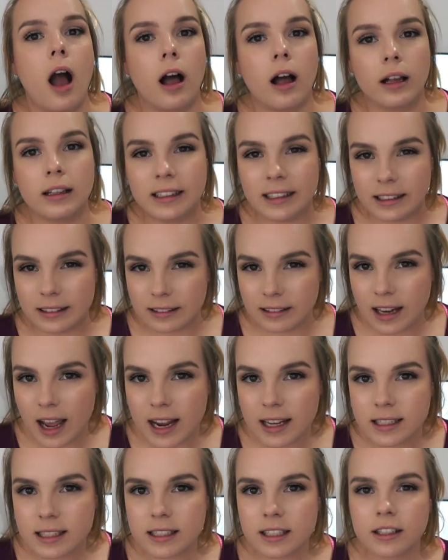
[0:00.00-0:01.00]
a little
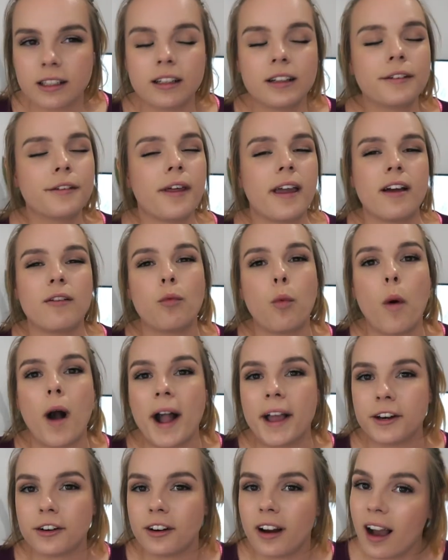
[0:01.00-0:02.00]
nicer, they have
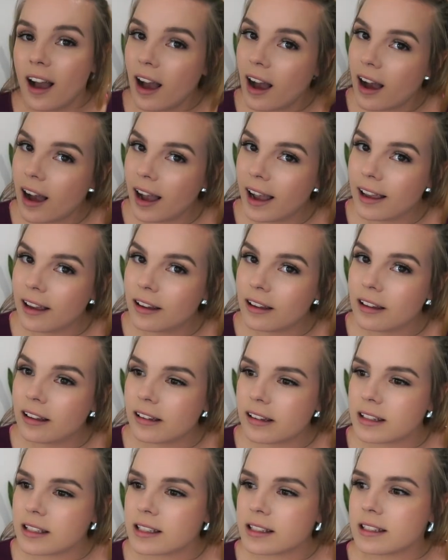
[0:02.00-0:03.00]
wider
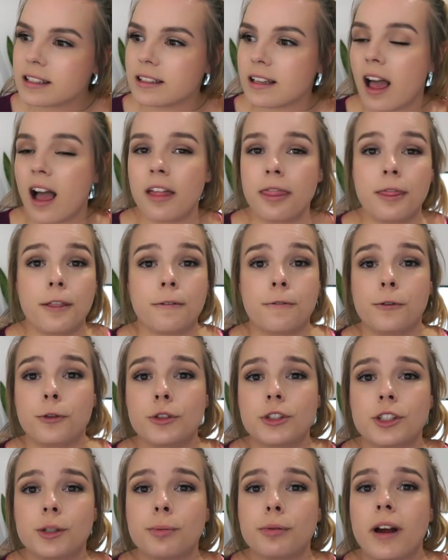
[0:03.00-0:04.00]
aisles, the
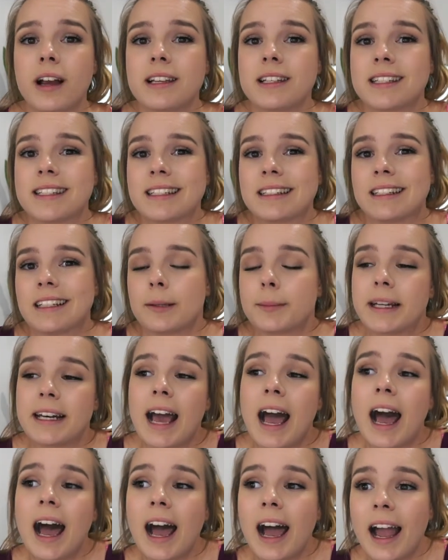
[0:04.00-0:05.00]
foods are priced a little bit
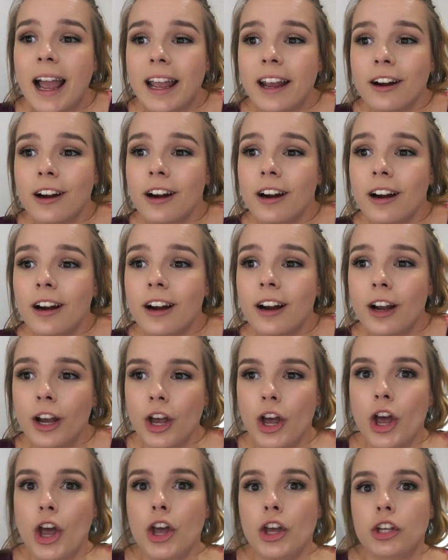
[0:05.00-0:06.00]
higher.
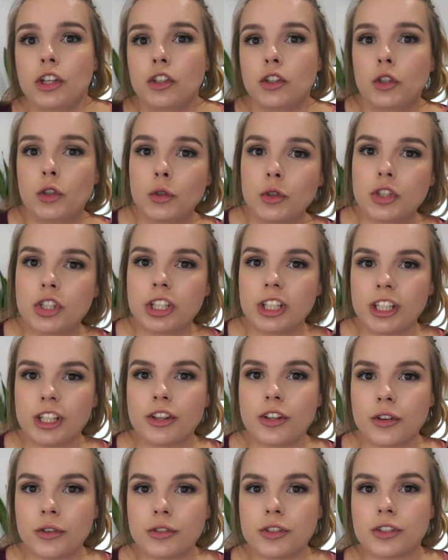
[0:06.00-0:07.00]
Usually
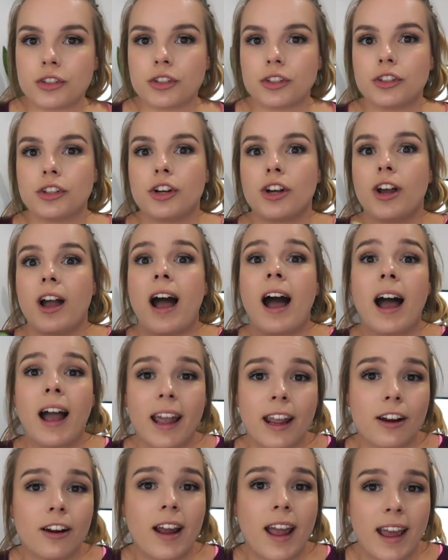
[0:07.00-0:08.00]
those are
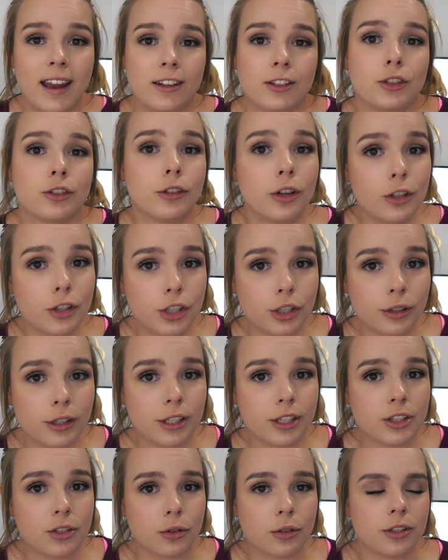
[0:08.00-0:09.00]
higher end
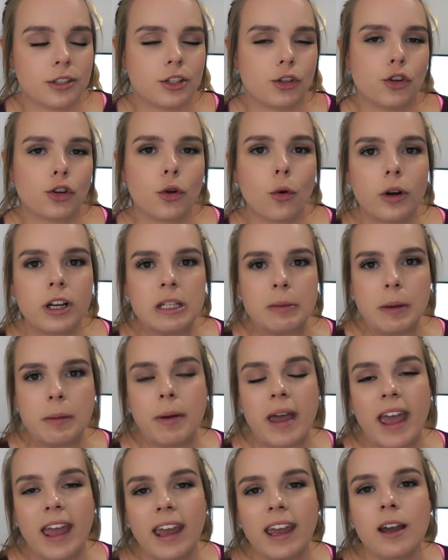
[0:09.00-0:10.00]
grocery stores and you're going to be
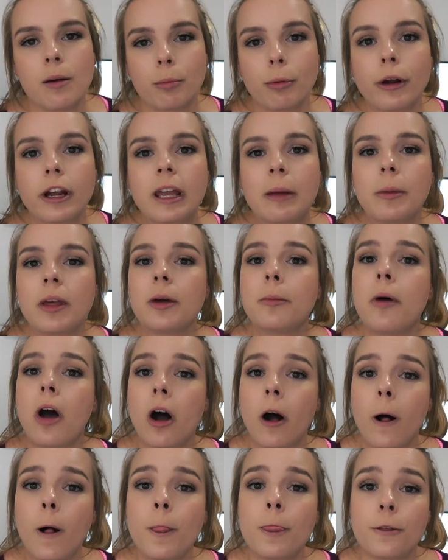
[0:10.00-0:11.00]
paying a premium
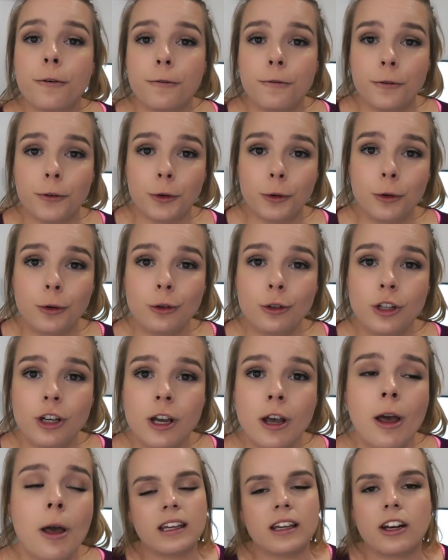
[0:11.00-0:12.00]
on the food.
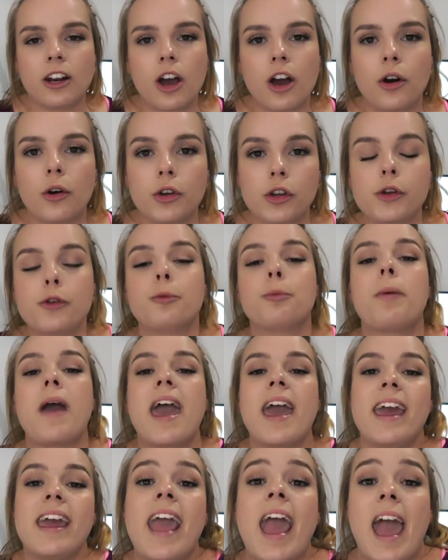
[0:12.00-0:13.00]
You know, you
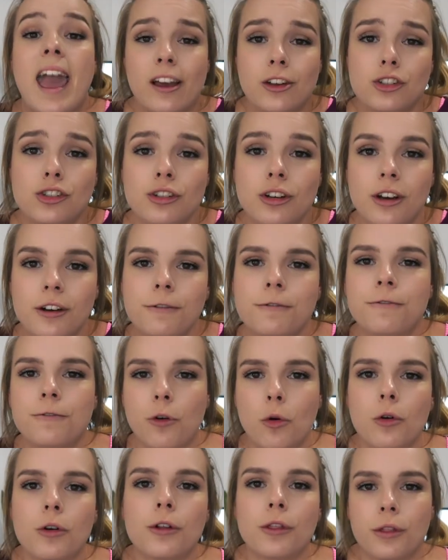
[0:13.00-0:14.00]
pay extra
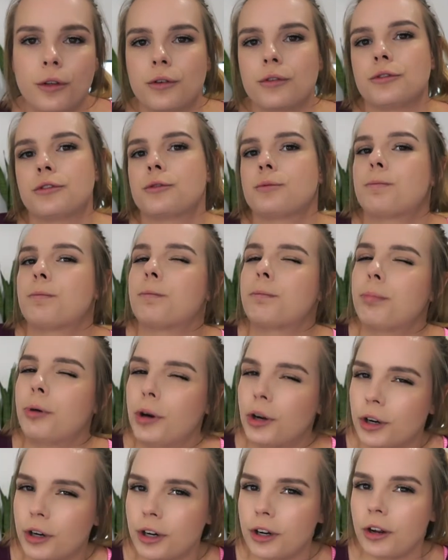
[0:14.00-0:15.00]
for those
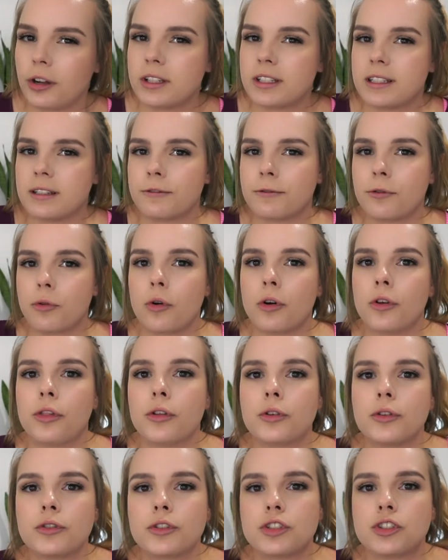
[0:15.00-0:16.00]
perks and for
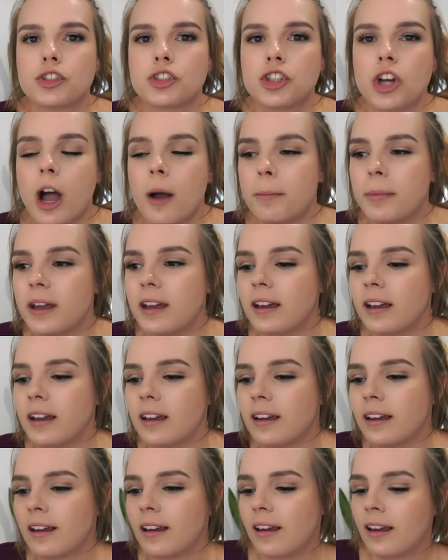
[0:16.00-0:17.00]
those
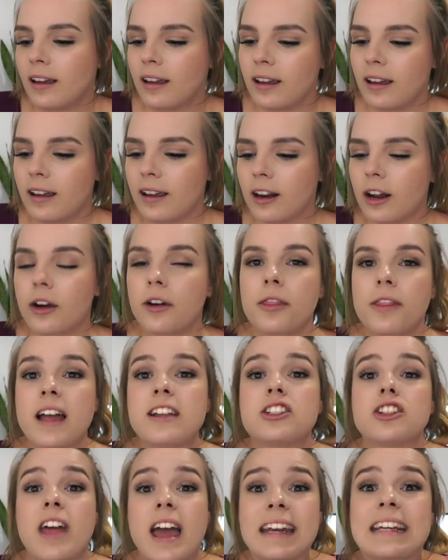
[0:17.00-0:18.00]
shopping, you know,
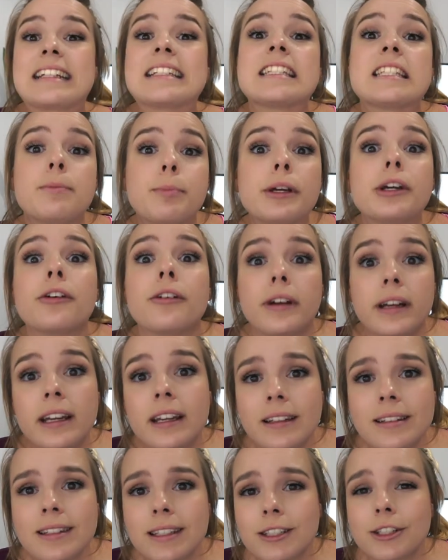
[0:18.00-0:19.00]
that, that
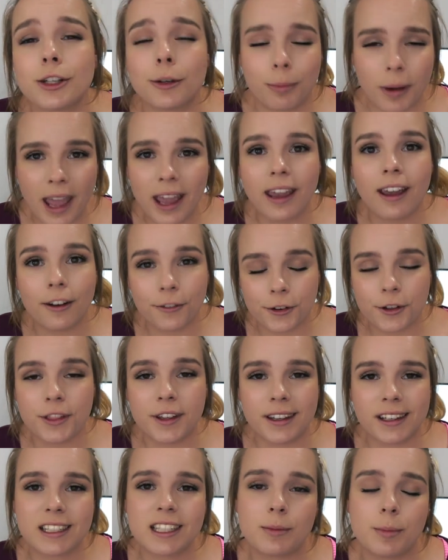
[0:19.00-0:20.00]
experience. You're paying for
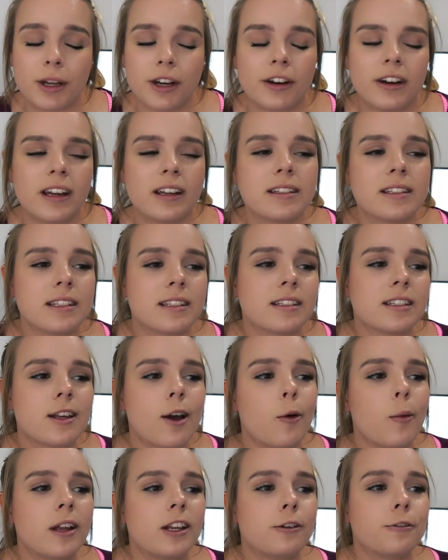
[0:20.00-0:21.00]
the experience. And
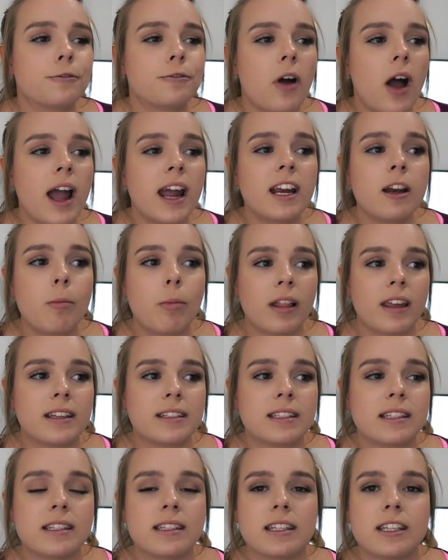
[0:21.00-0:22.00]
so when you find
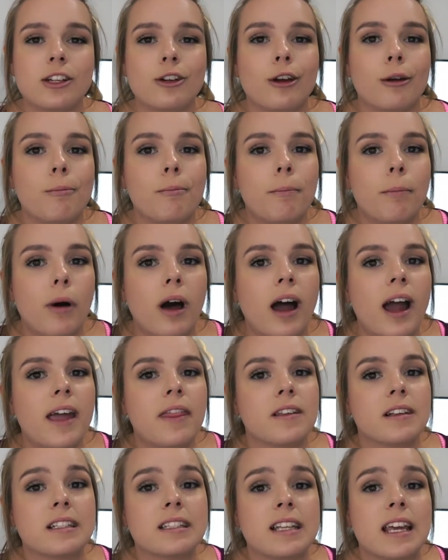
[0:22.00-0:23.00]
places that you can buy
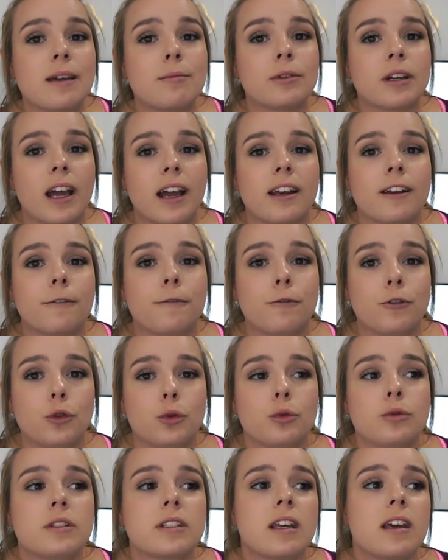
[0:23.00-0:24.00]
the same kind of
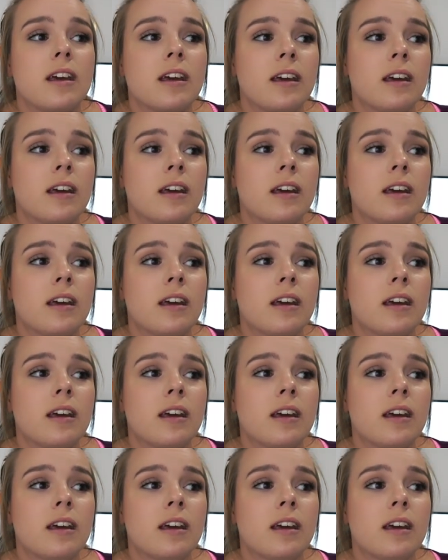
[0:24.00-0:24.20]
foods